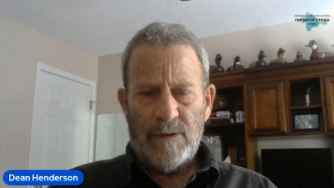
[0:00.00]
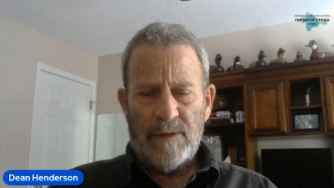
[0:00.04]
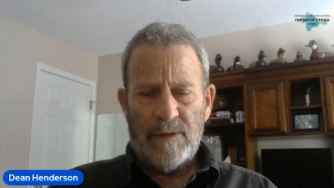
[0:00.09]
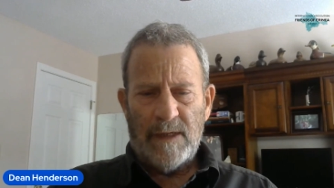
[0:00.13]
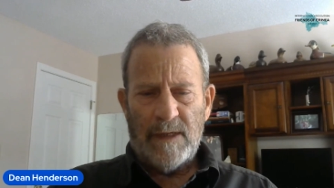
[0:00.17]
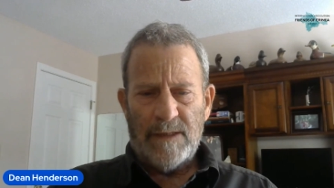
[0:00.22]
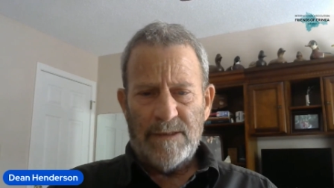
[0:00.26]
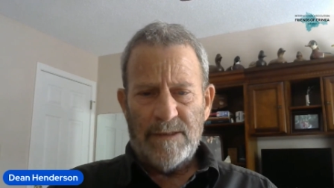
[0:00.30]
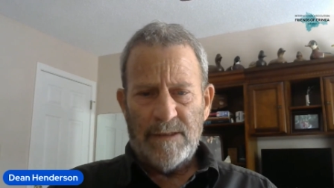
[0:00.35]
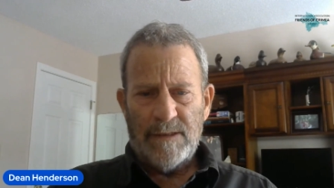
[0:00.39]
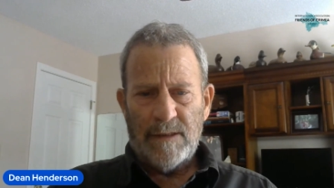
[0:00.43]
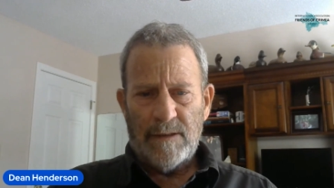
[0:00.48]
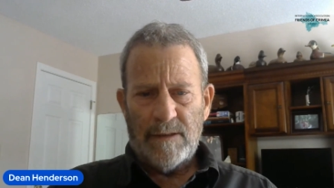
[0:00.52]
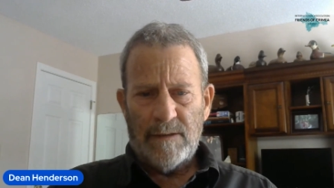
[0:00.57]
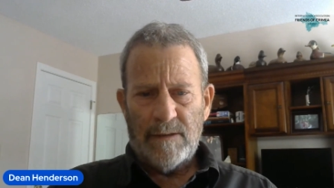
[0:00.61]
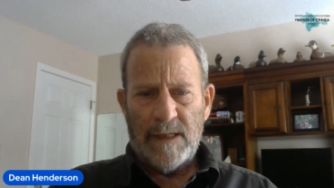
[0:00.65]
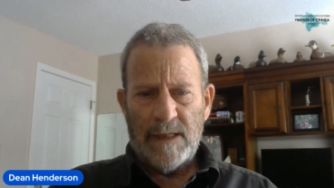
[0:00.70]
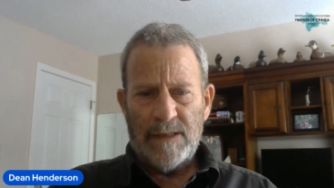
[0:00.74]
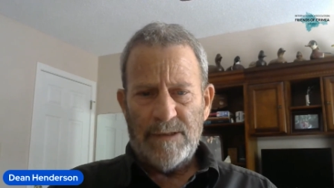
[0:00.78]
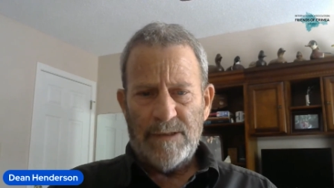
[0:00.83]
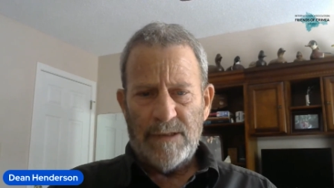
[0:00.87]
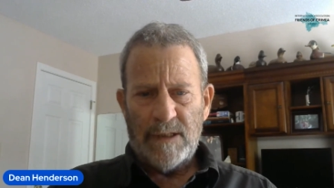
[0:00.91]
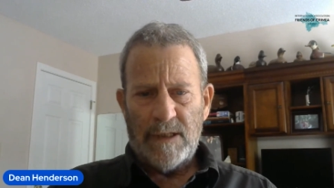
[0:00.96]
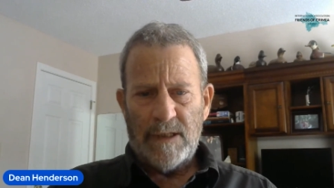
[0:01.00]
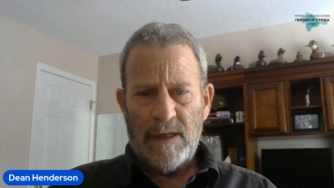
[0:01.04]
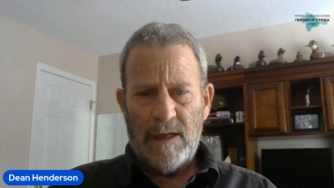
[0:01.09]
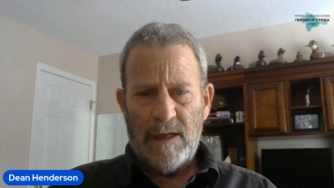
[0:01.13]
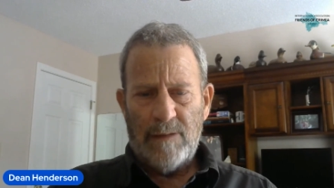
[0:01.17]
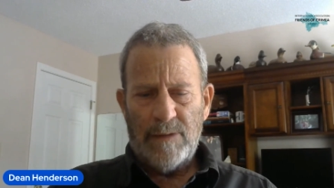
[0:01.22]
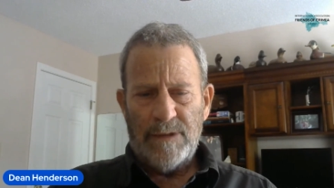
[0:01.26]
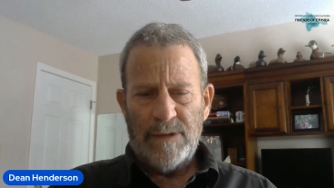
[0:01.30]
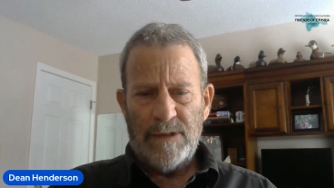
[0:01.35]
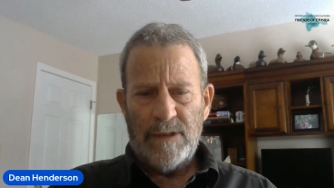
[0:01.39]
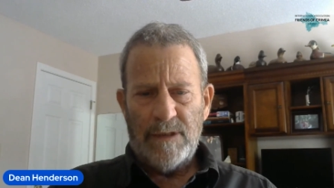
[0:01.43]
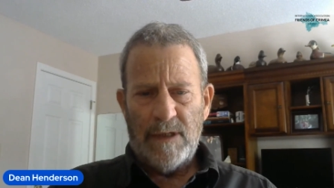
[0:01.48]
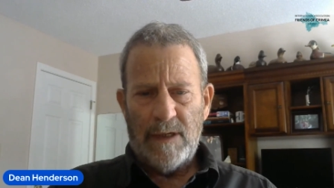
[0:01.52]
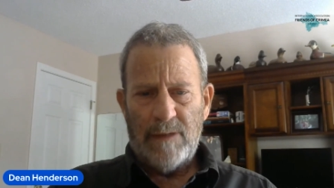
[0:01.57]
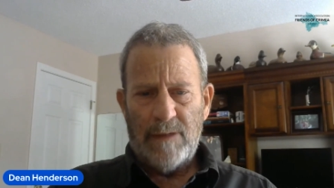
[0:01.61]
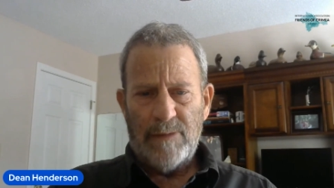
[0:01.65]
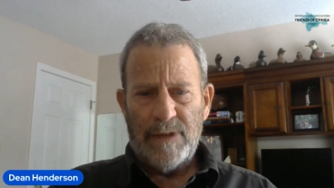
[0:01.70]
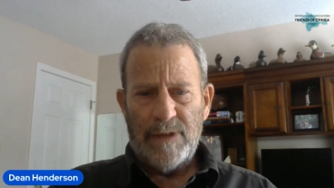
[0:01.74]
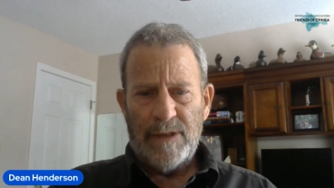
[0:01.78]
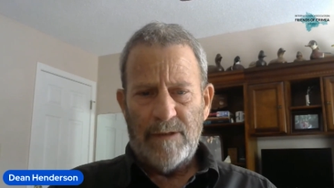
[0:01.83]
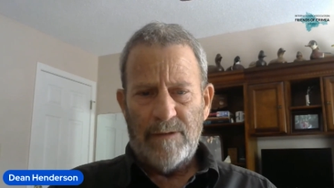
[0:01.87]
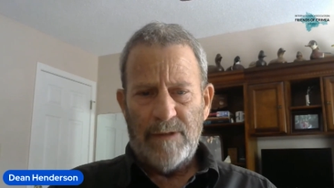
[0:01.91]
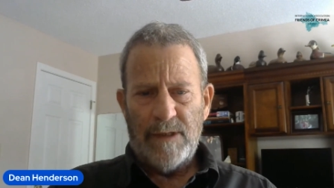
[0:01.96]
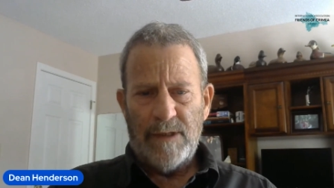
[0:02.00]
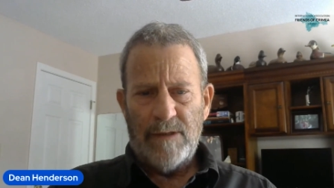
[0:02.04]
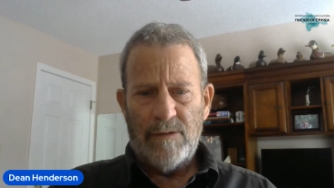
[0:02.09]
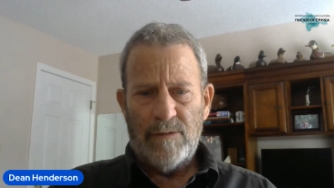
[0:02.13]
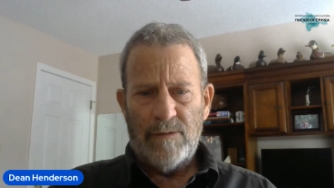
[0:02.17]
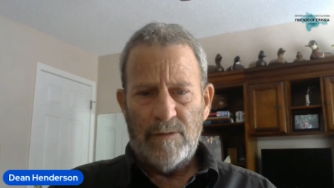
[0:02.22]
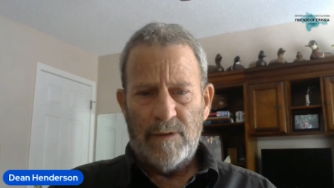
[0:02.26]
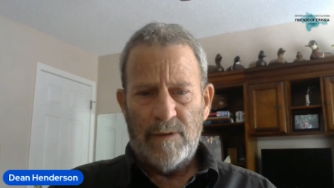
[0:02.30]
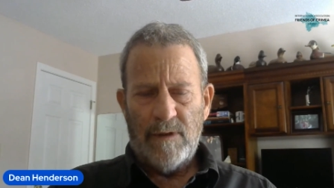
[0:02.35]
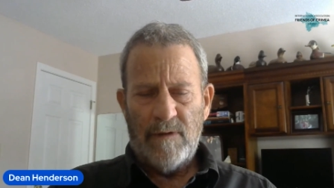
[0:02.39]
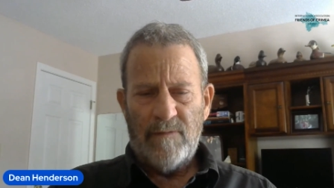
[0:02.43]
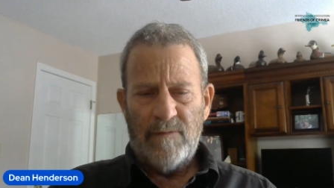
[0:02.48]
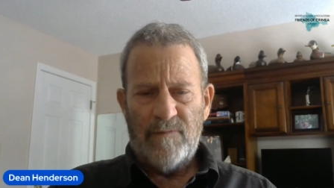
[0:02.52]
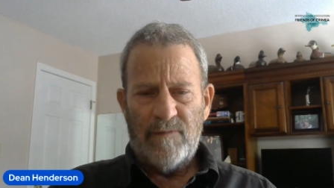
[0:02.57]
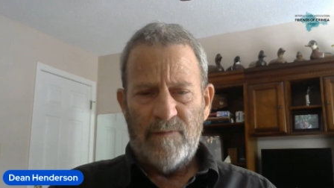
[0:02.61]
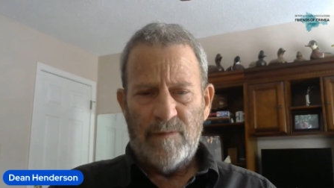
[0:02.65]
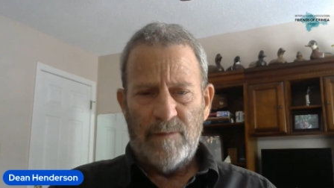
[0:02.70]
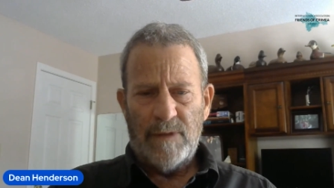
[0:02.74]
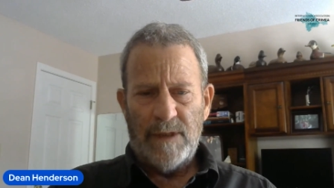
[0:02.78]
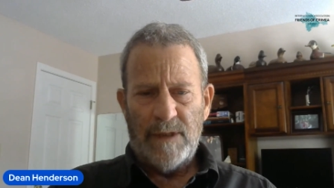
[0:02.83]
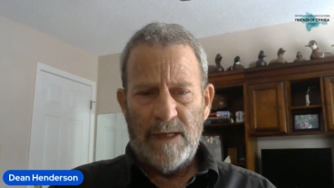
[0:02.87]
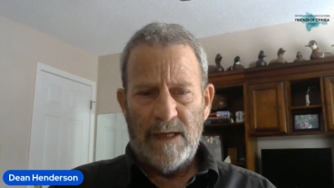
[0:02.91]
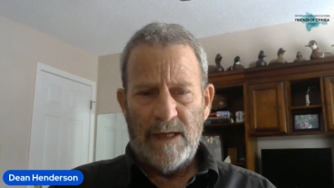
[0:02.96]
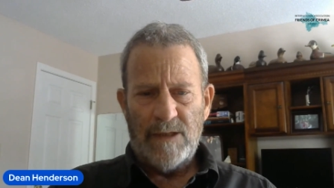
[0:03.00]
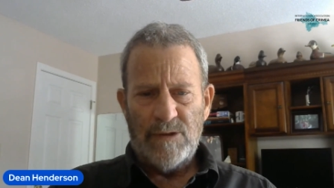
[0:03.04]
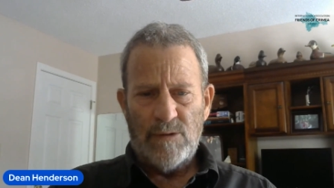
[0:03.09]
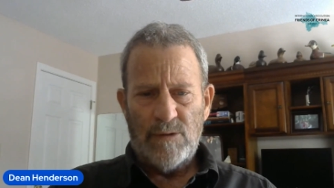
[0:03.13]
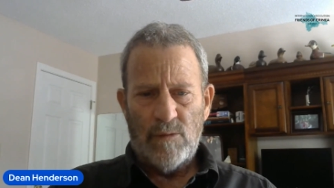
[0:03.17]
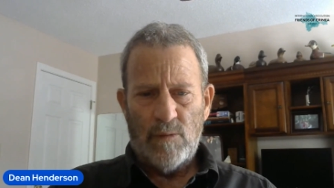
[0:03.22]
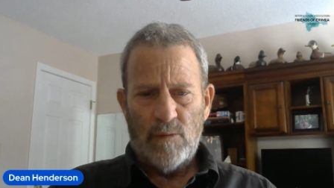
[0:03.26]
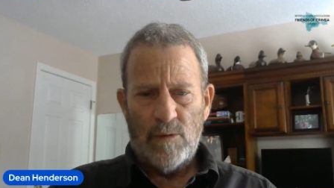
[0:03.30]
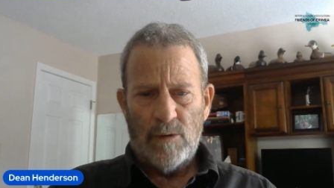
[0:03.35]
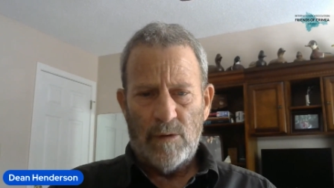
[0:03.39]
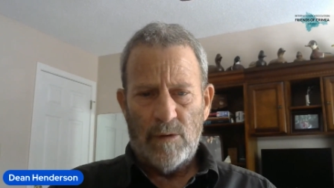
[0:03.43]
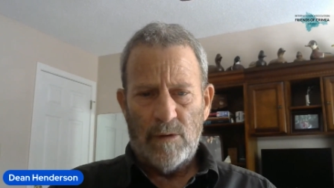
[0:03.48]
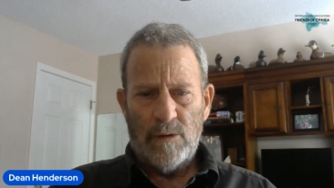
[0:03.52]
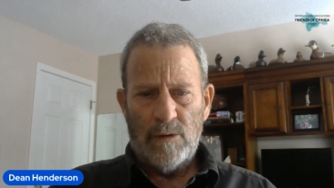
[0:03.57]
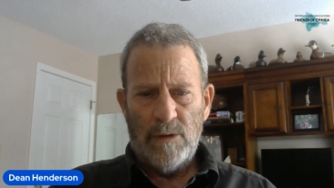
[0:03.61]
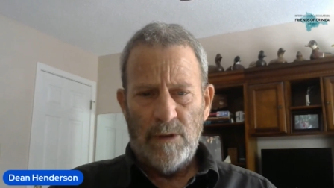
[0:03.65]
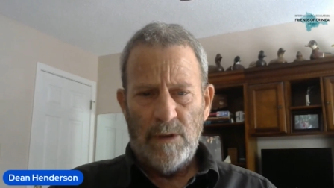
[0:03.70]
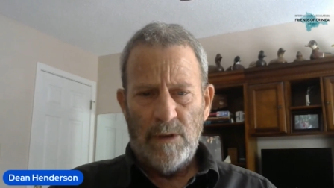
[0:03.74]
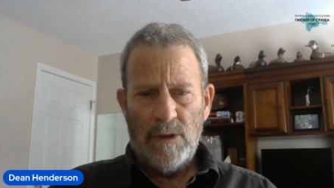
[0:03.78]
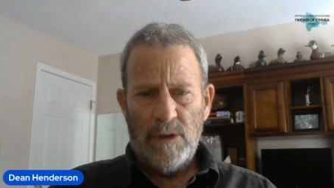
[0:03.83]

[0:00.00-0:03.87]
That's the that's the common denominator. They don't come from the natural world,